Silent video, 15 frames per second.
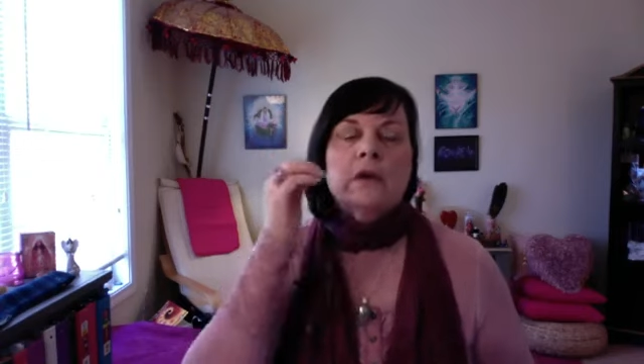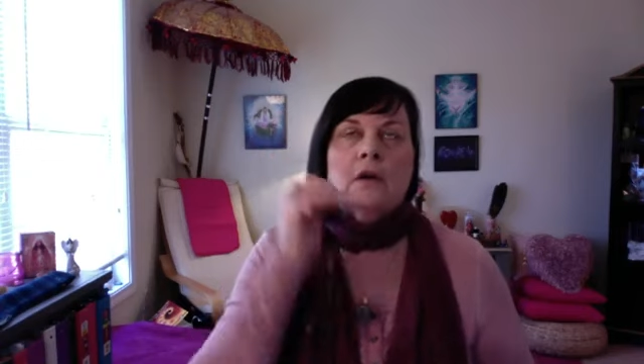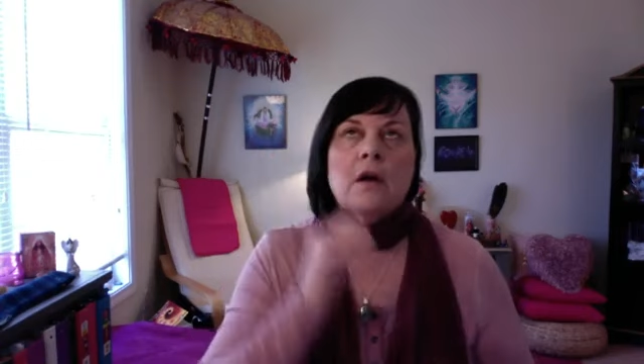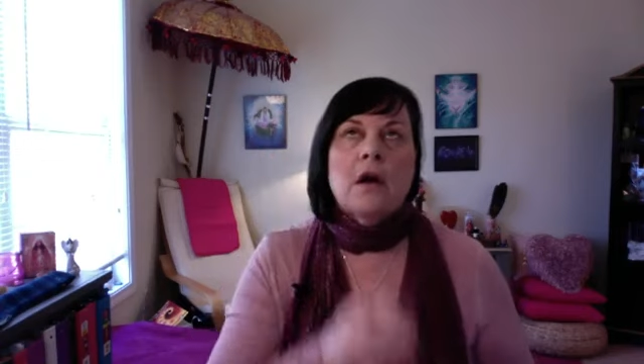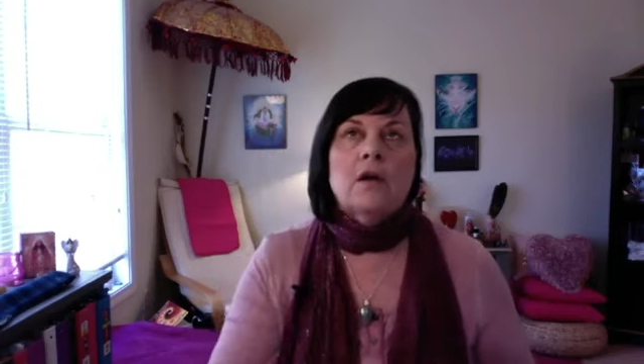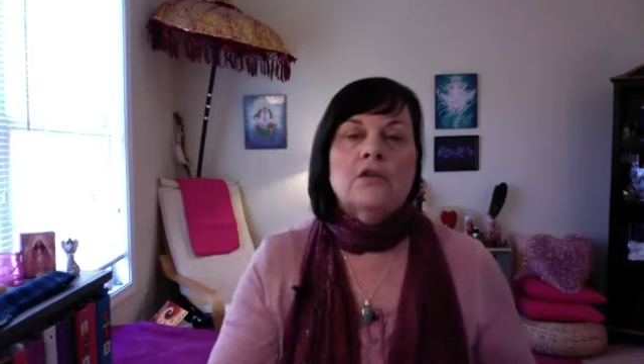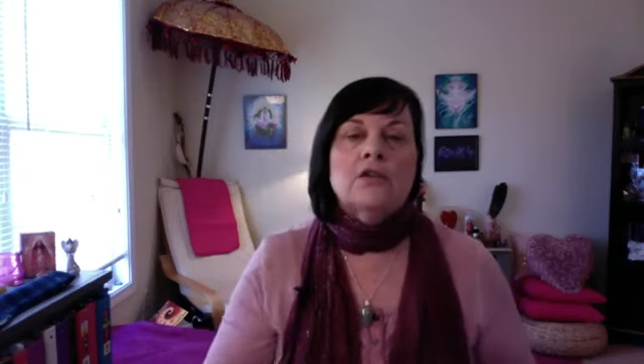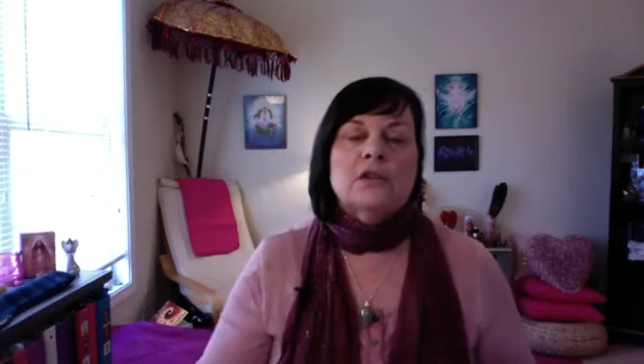
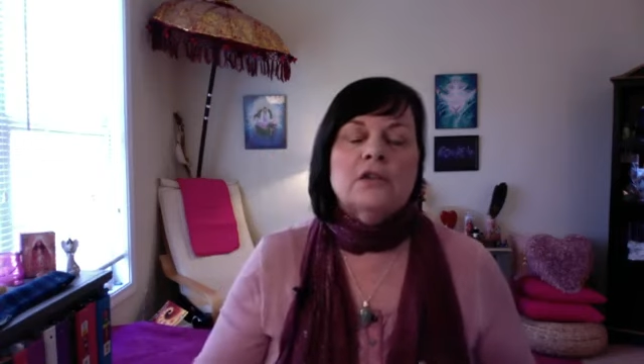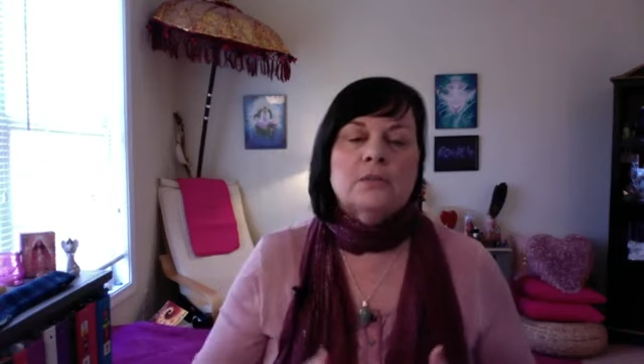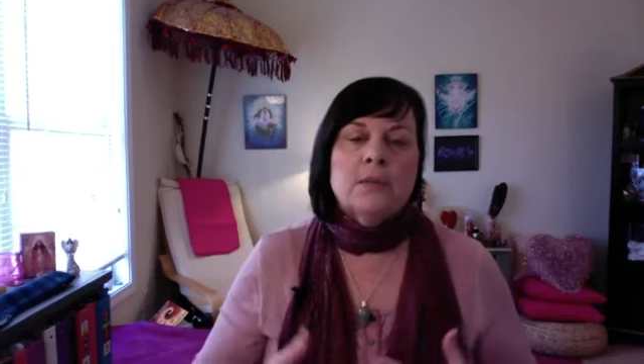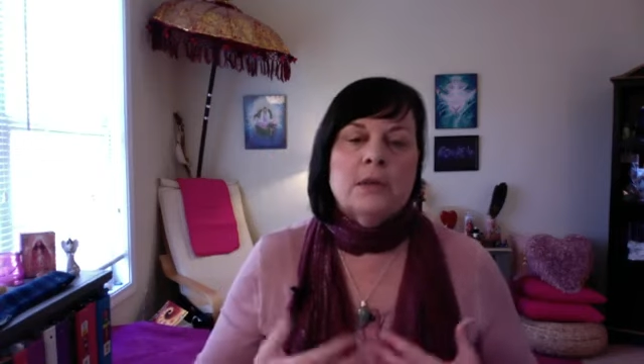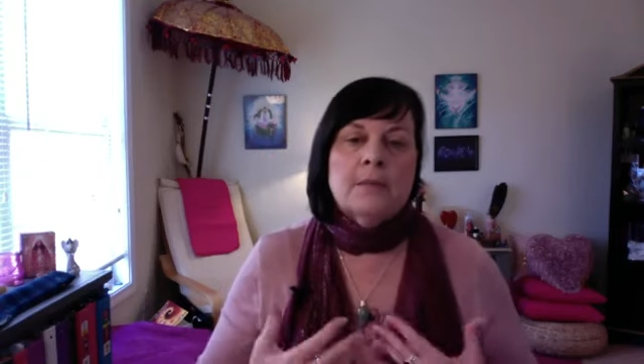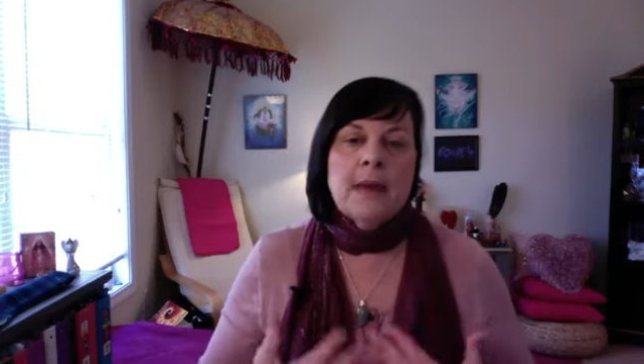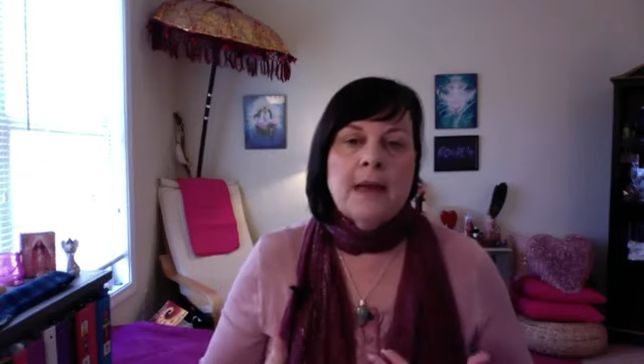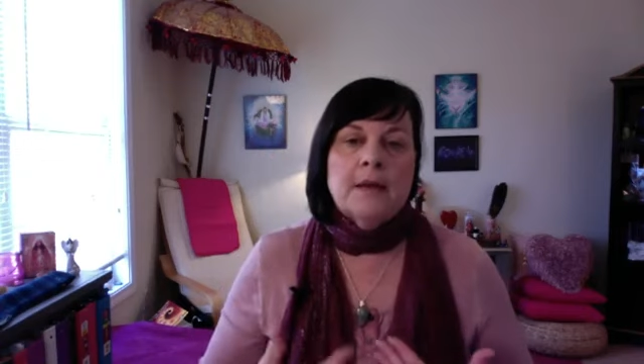unconscious,
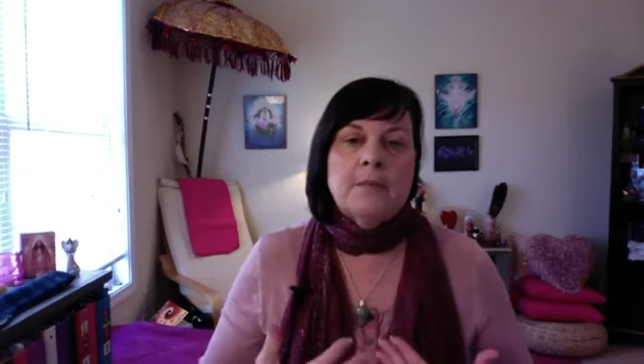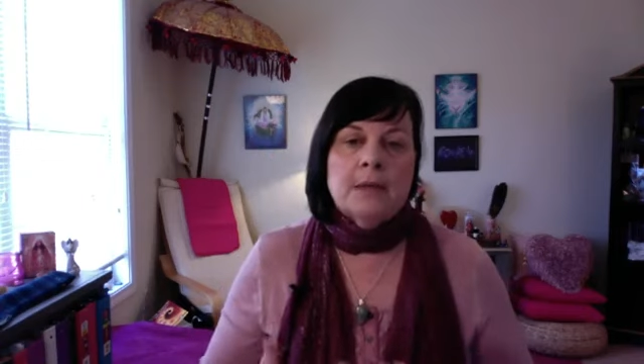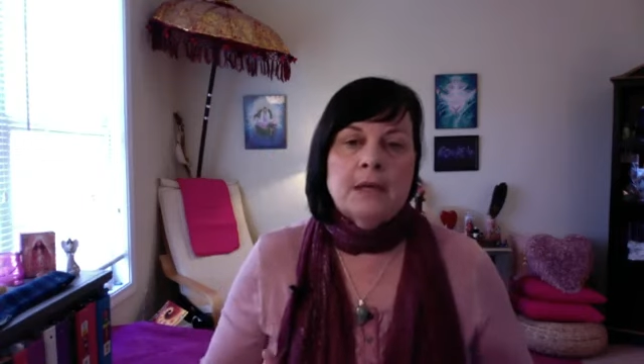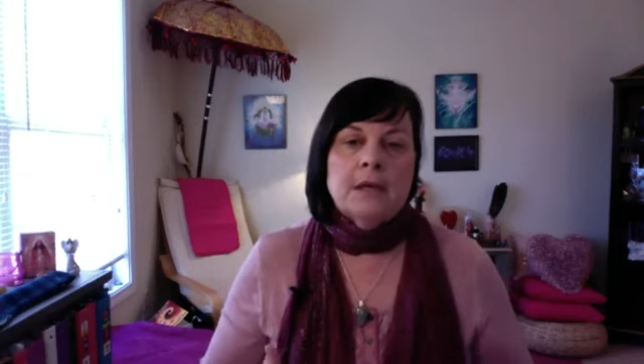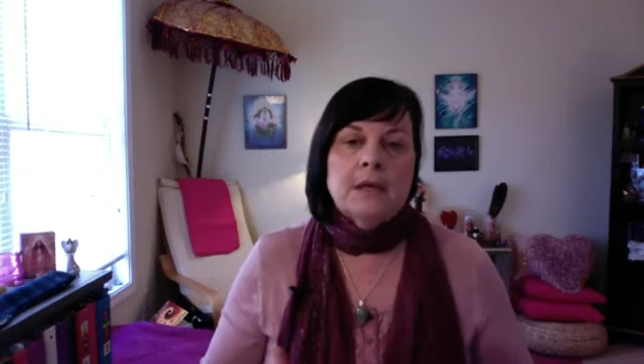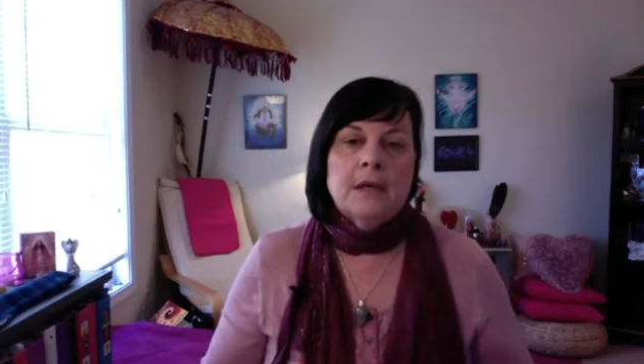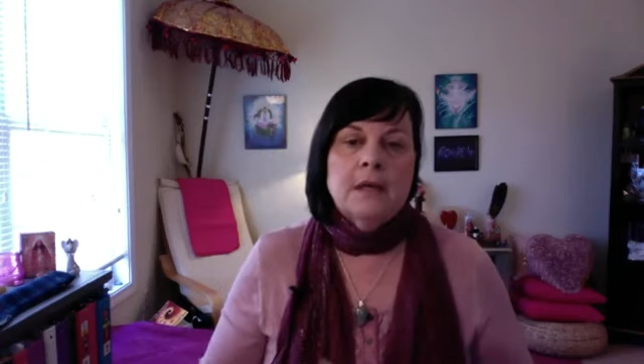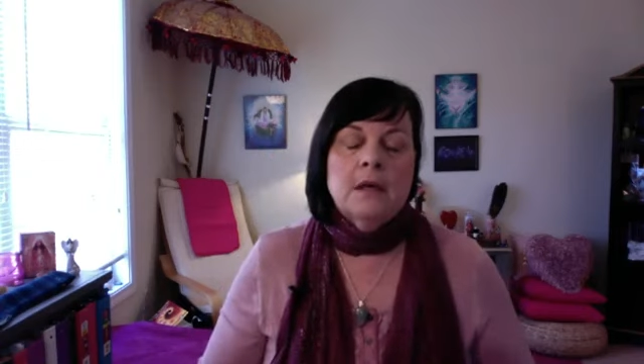we may
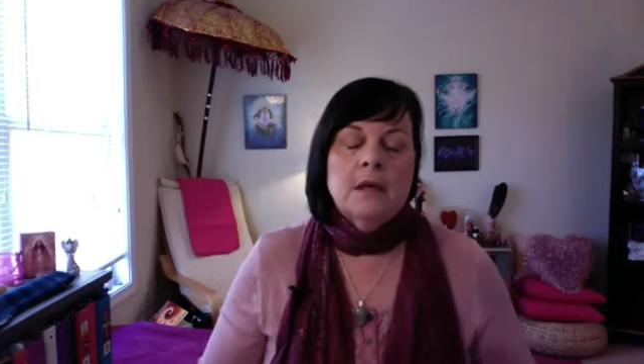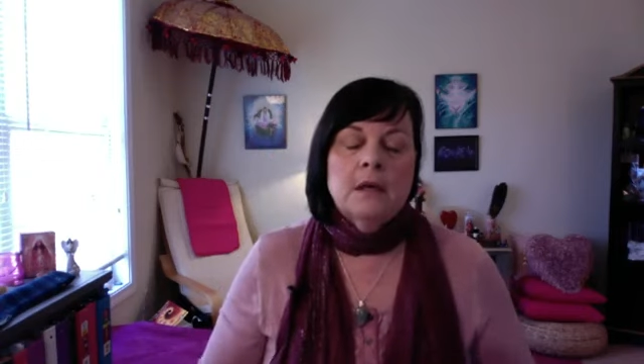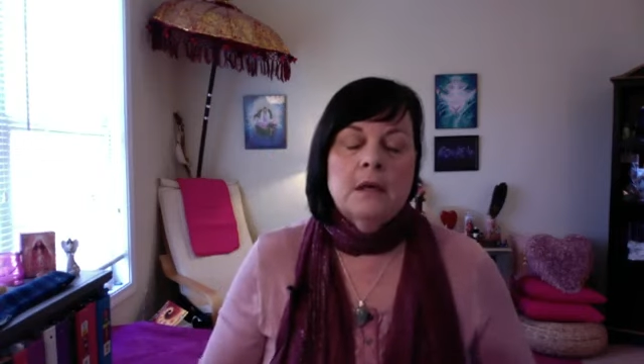be